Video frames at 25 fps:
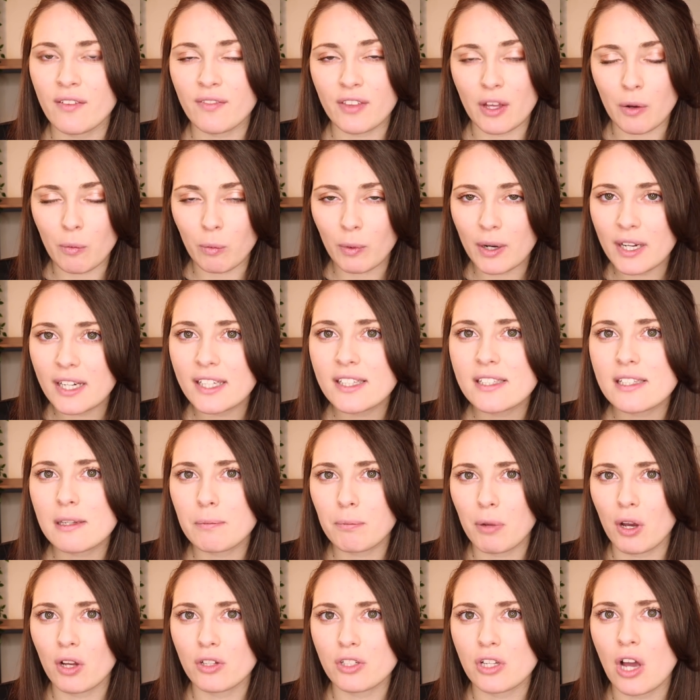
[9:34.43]
If they're willing to
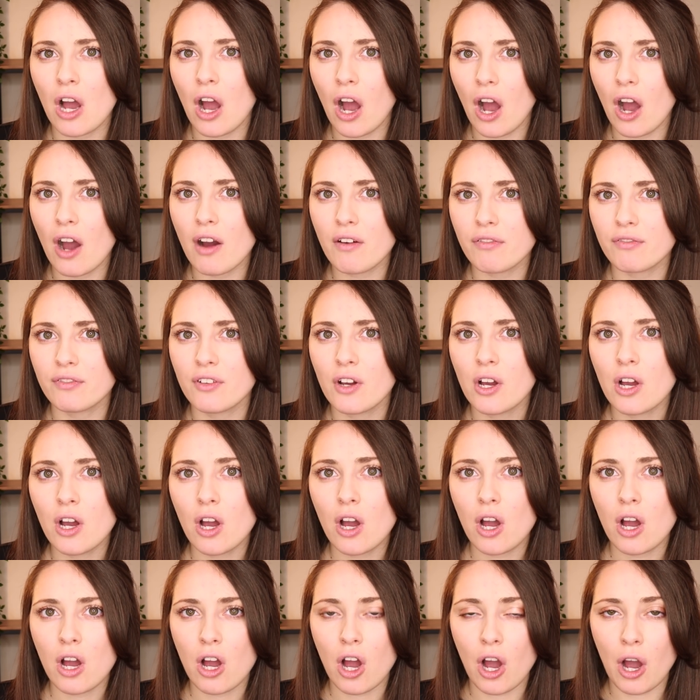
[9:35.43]
put half
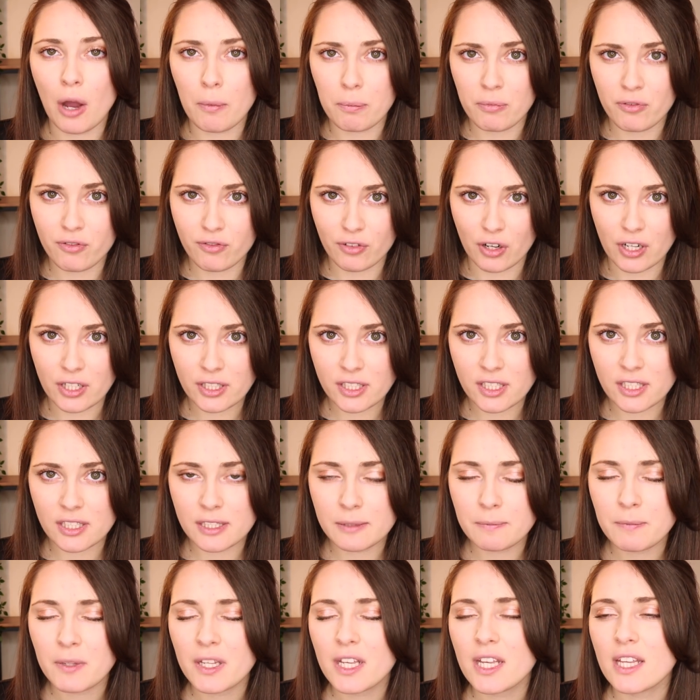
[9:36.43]
up
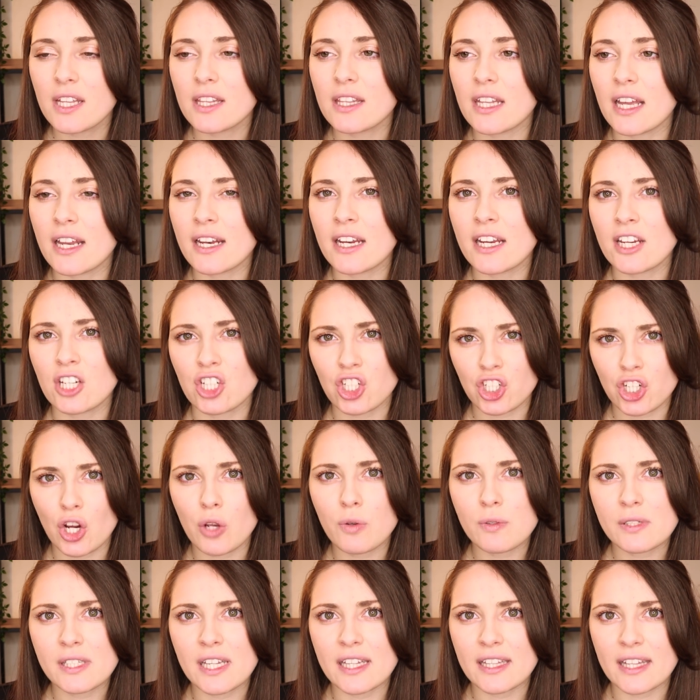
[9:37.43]
front, then it
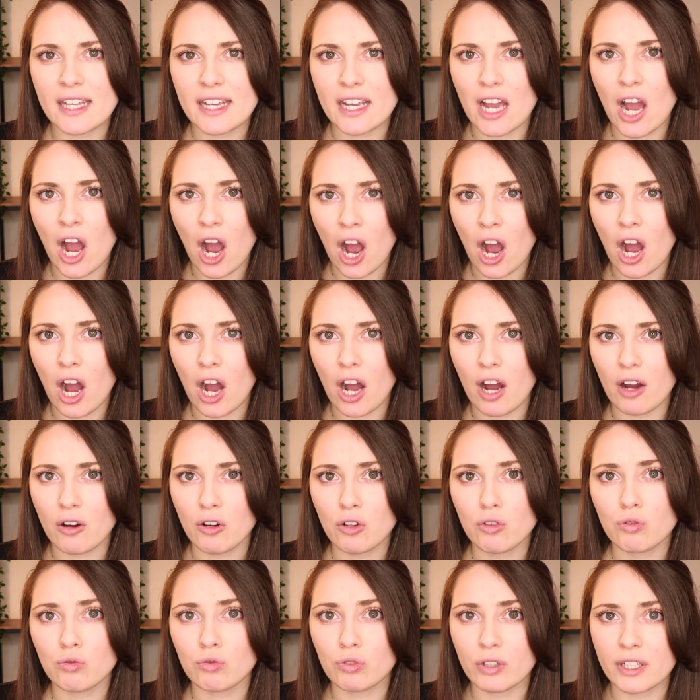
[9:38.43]
shows that they
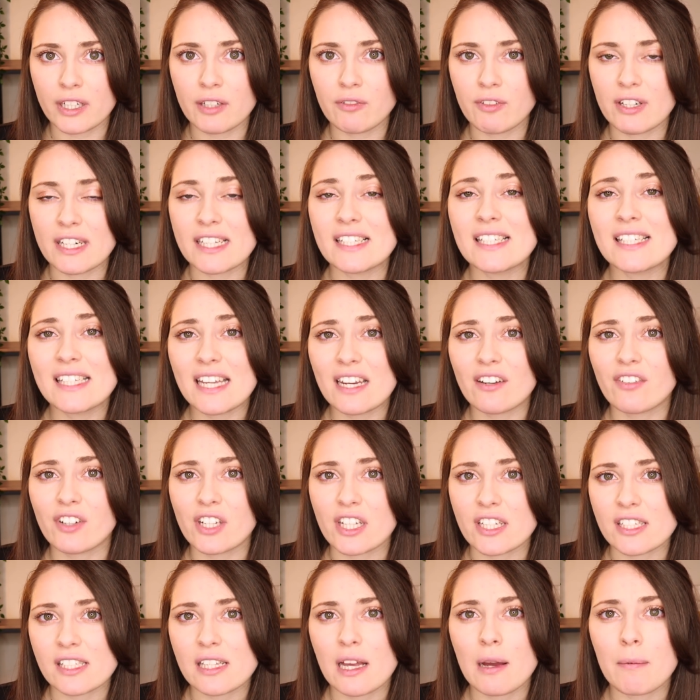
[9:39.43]
are really, really
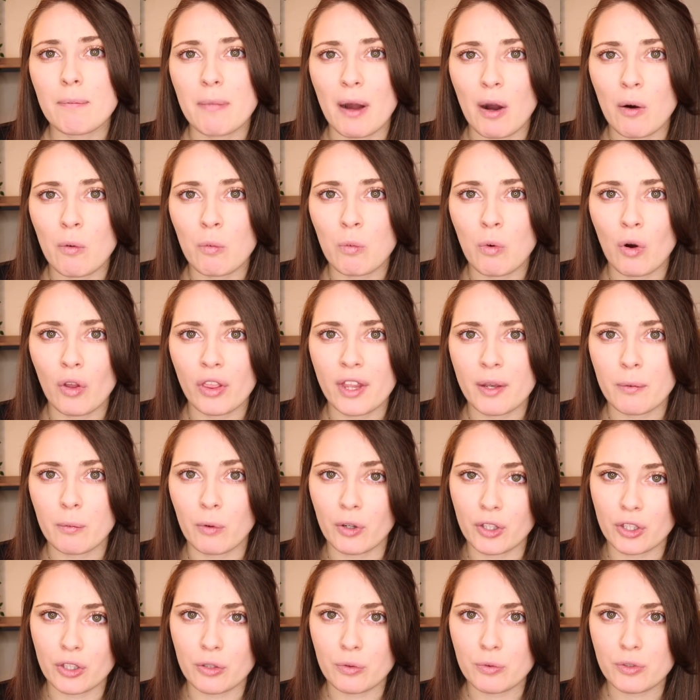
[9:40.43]
serious about what they
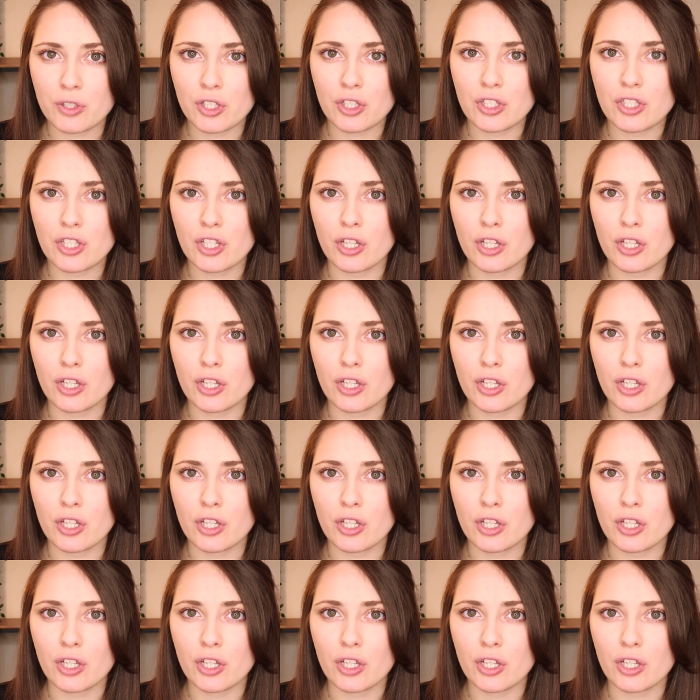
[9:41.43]
want you to